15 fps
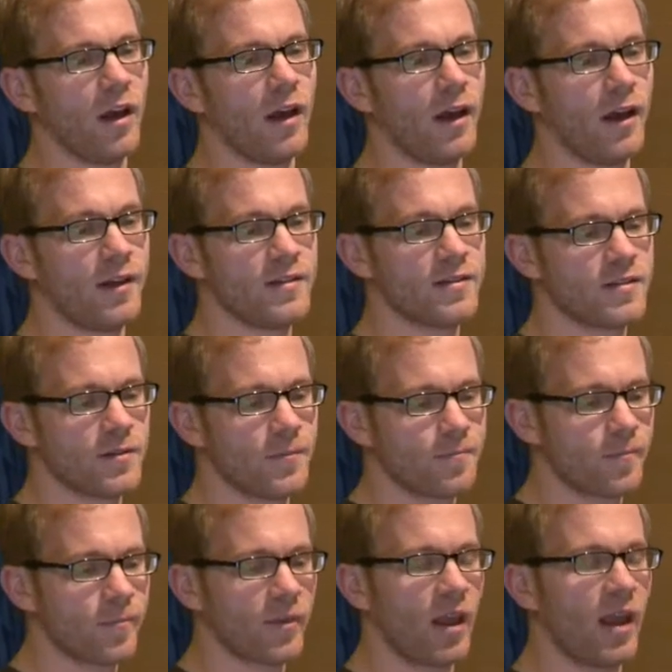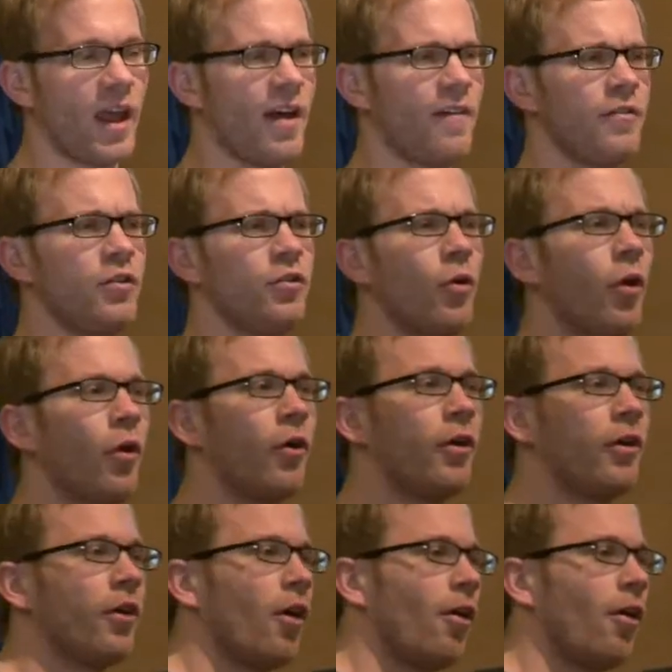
And have you heard